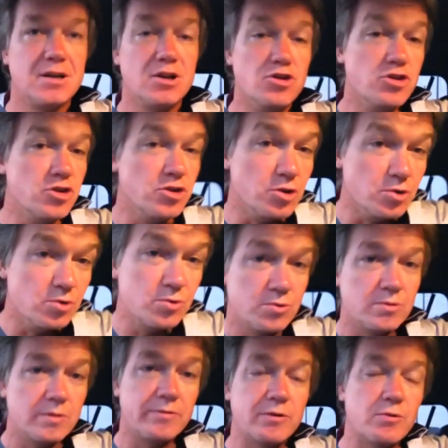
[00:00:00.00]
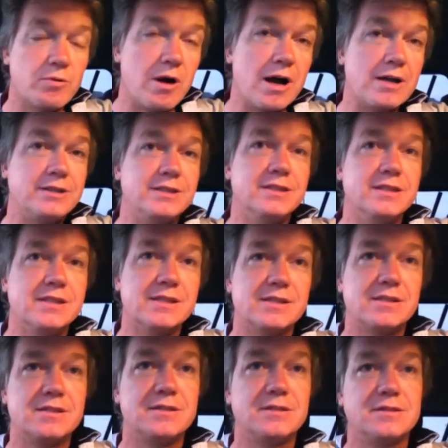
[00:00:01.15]
you, if you're watching
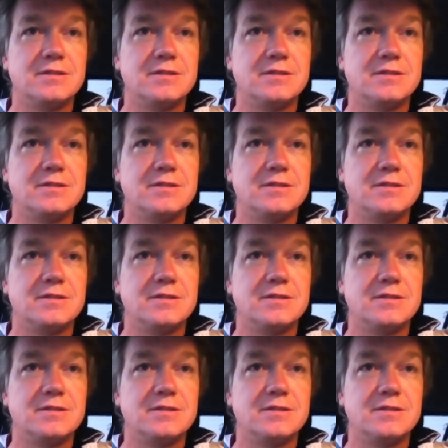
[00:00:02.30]
this,